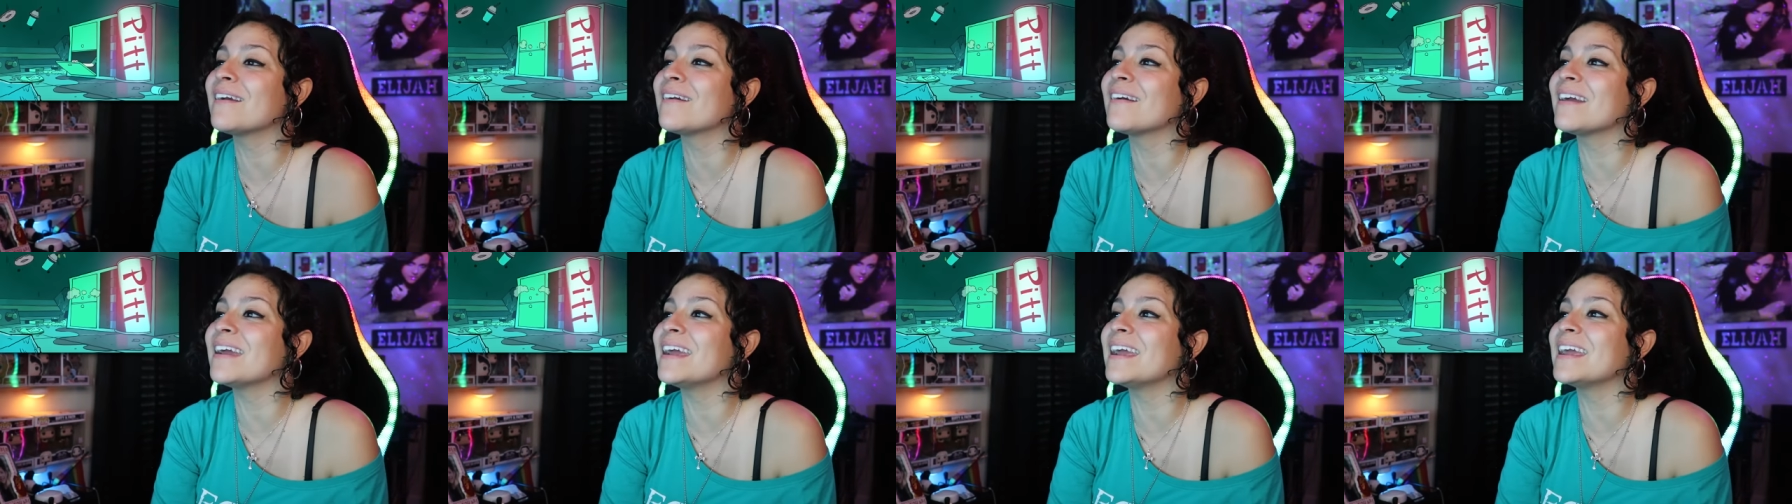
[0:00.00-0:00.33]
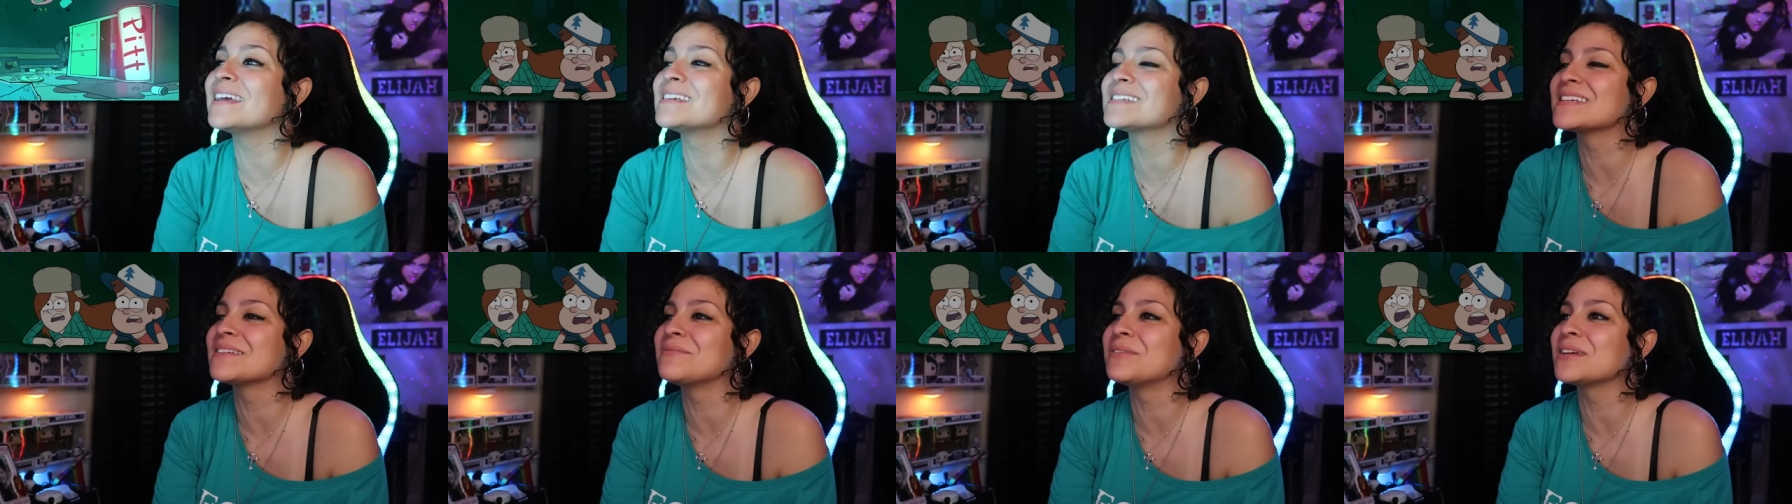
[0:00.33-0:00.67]

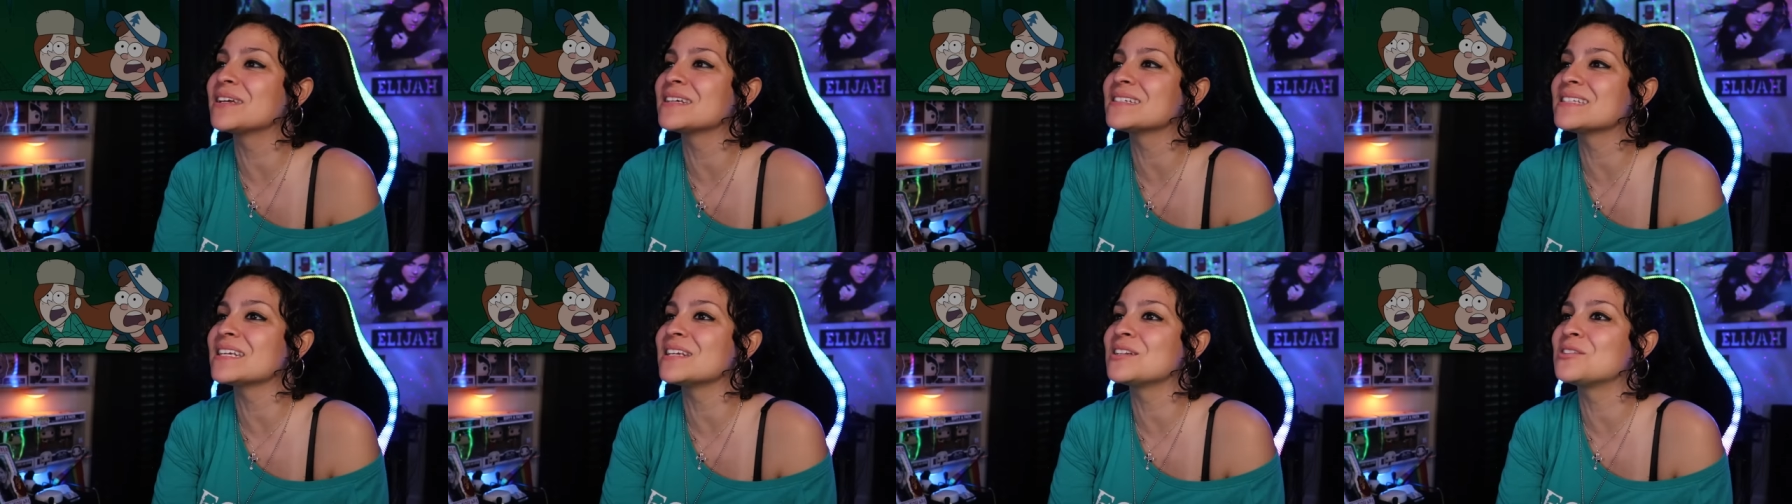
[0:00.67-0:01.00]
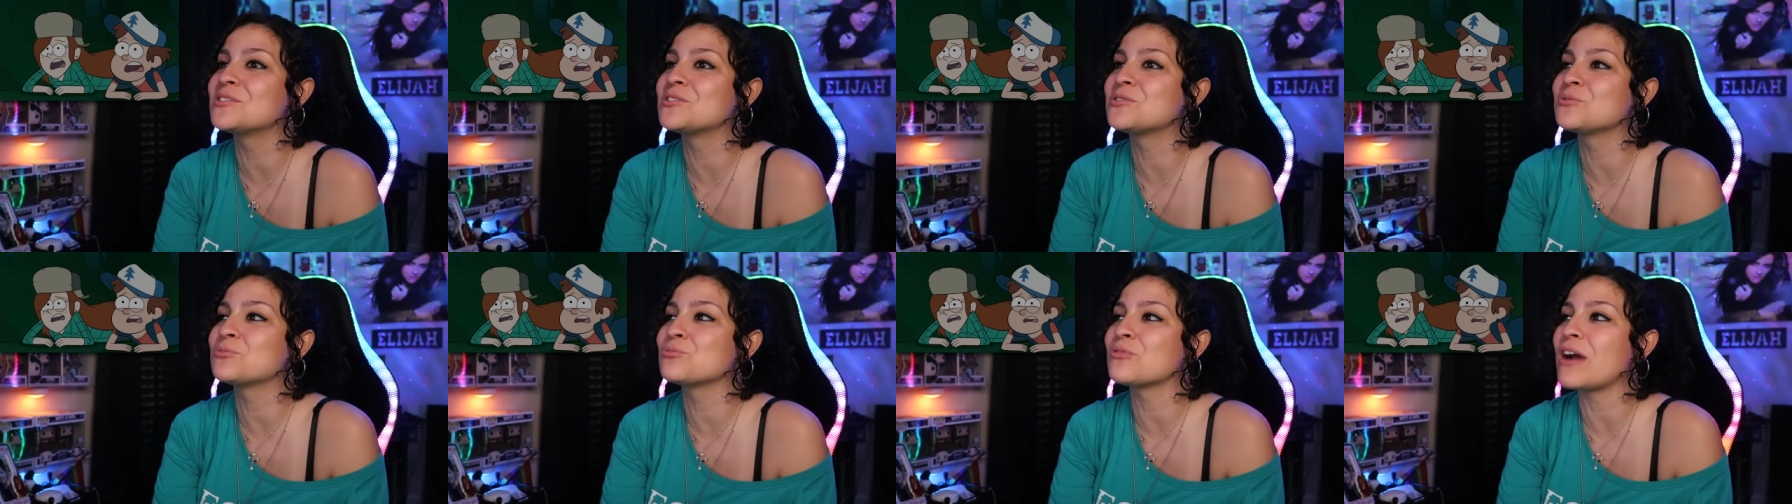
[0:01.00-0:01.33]
Is it because they
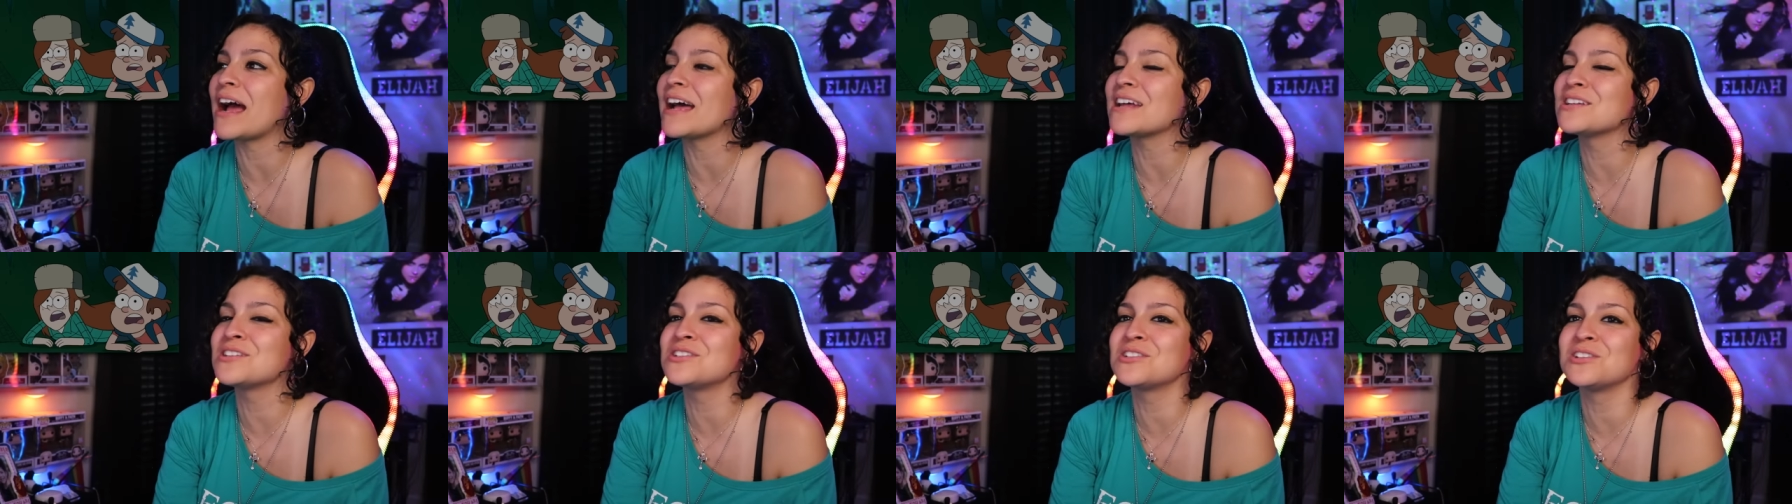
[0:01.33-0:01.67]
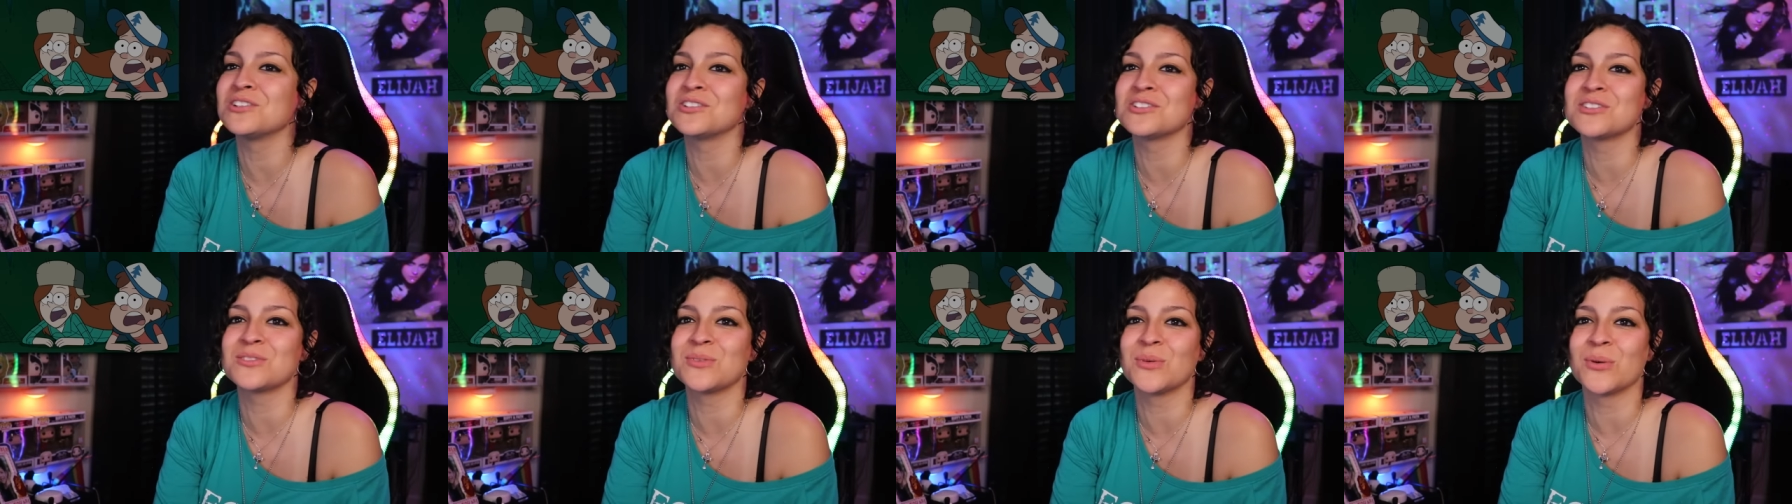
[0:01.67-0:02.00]
trashed
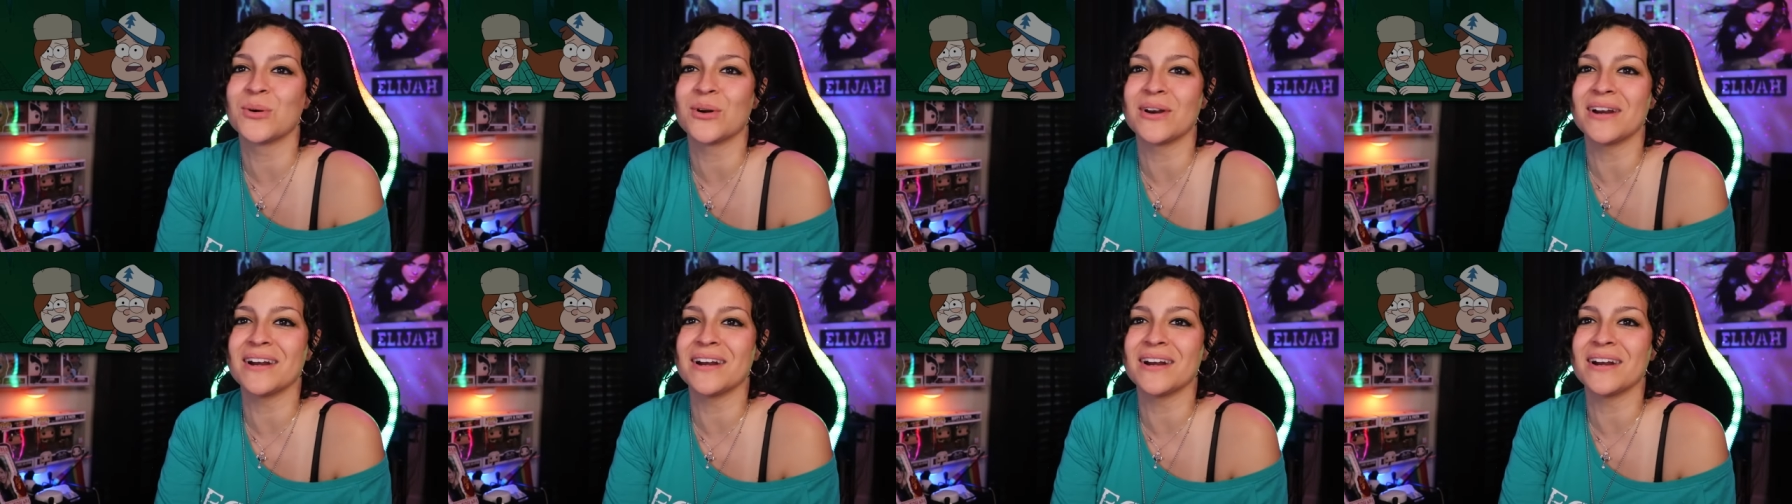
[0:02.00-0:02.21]
your store?